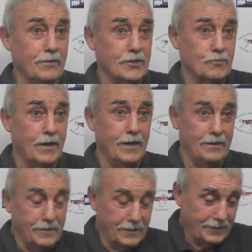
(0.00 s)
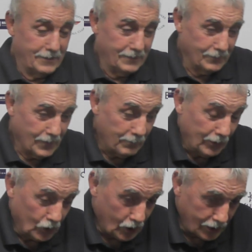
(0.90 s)
That's why I'm
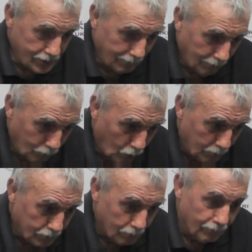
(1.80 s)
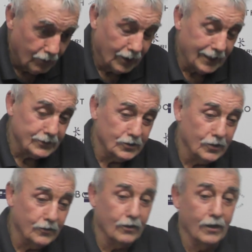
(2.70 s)
in the 60s at the moment, and we've got lads
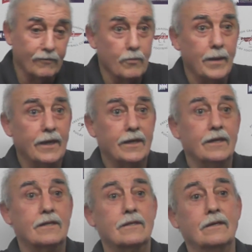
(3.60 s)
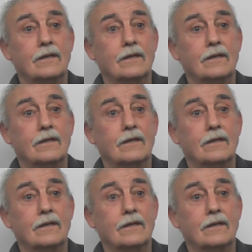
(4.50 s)
there that'll never make it.